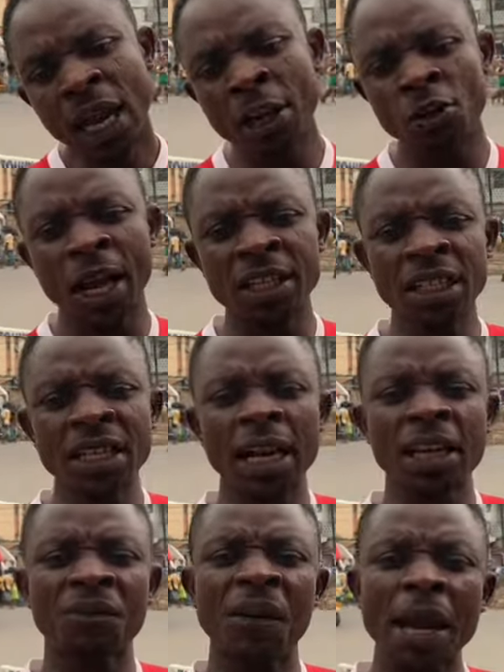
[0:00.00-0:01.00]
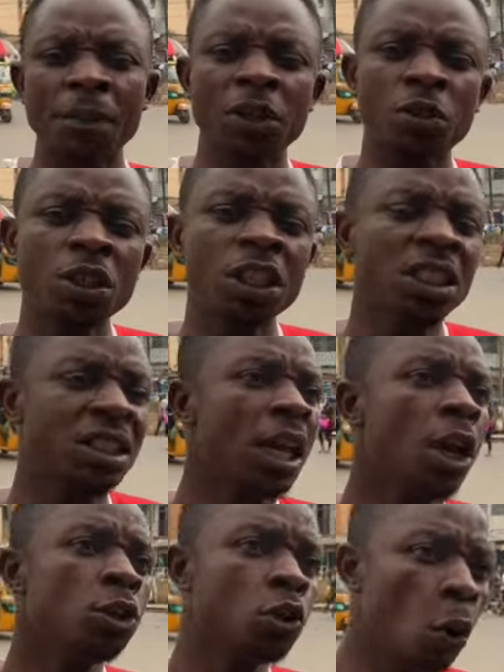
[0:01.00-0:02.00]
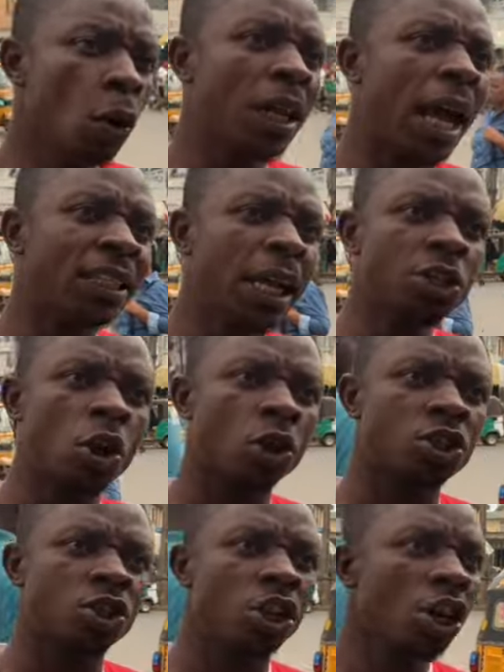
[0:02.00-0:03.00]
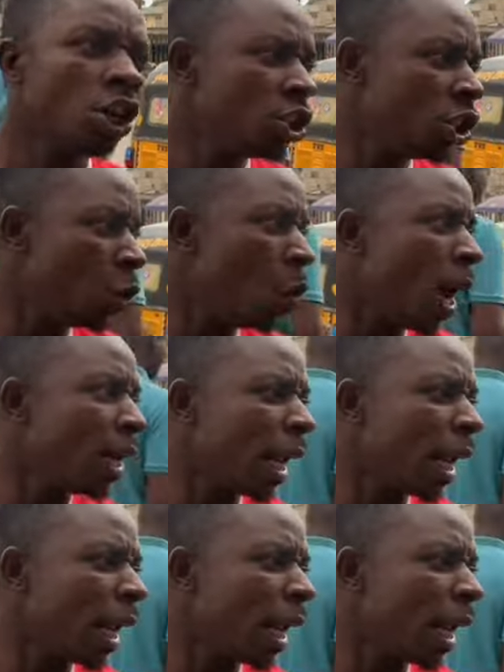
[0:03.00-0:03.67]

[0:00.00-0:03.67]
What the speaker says: And you can see that the fight between these two gladiators, the one